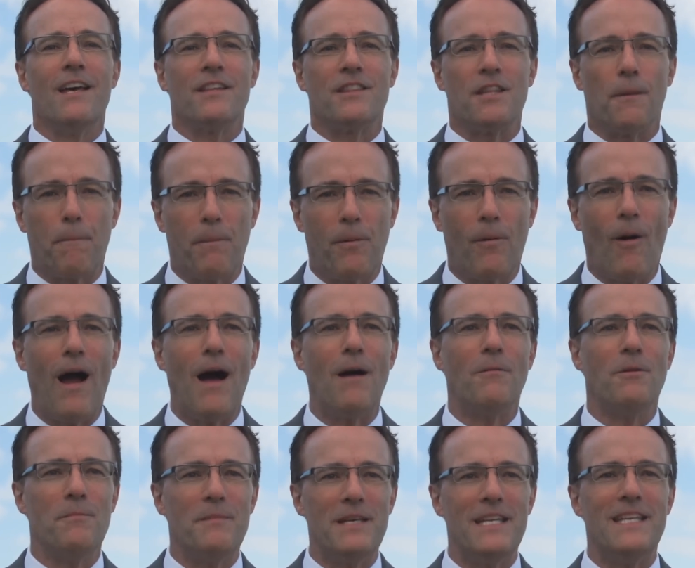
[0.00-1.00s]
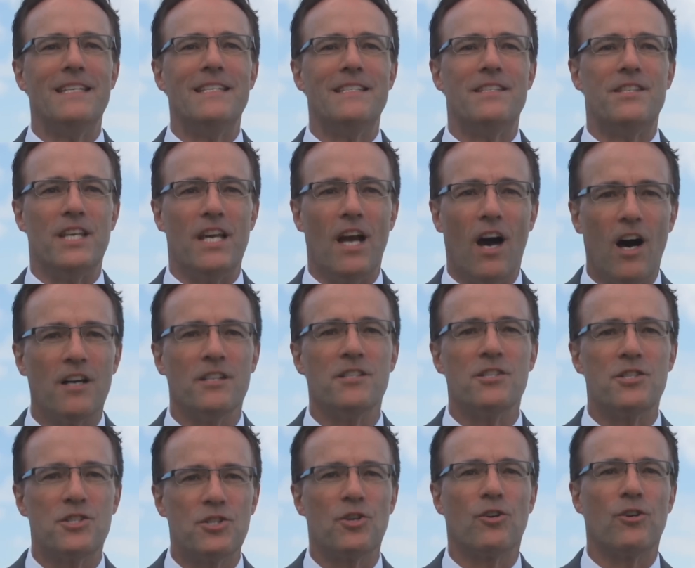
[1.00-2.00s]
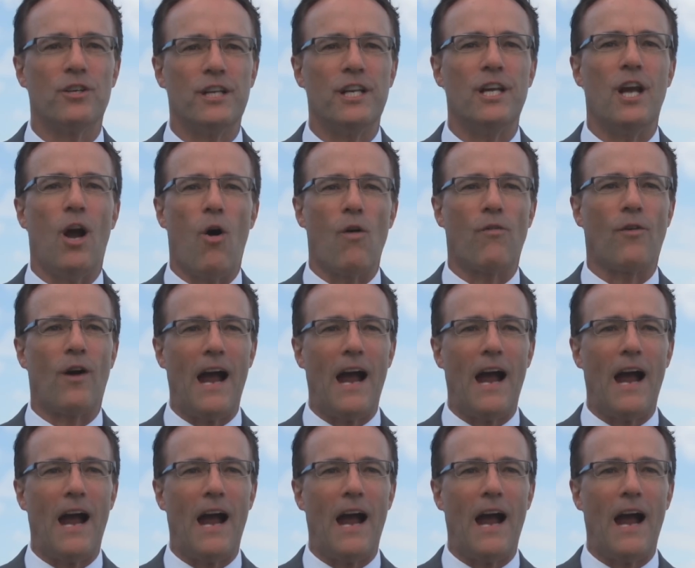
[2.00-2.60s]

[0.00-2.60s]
the problem is the uncertainty over